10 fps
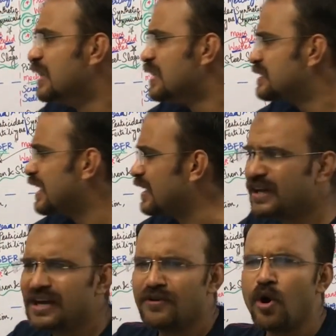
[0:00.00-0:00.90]

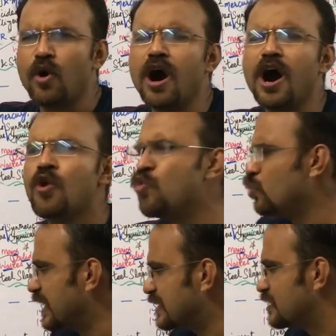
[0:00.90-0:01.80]
Sir, how
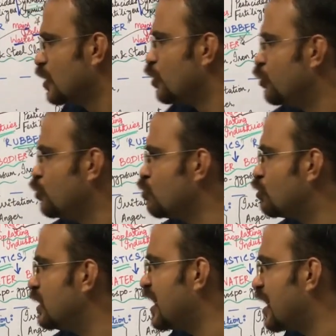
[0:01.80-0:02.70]
does
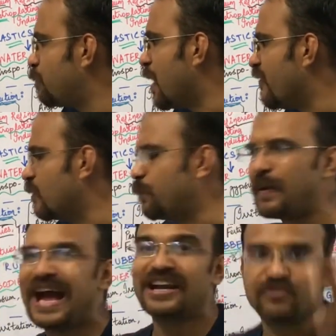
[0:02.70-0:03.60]
nuclear power plant